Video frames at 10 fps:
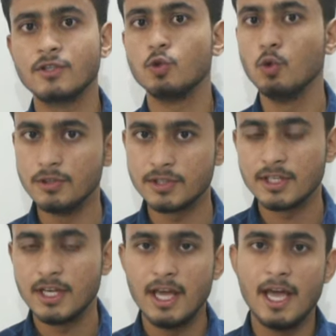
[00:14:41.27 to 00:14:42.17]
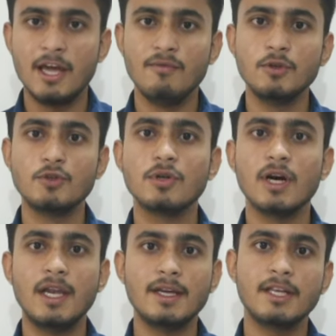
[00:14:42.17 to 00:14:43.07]
schools, and we used to
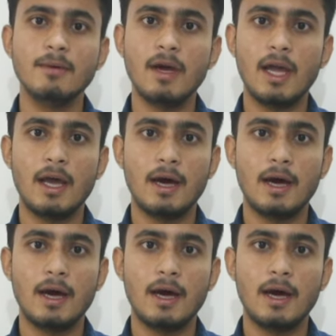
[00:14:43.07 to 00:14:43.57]
collect them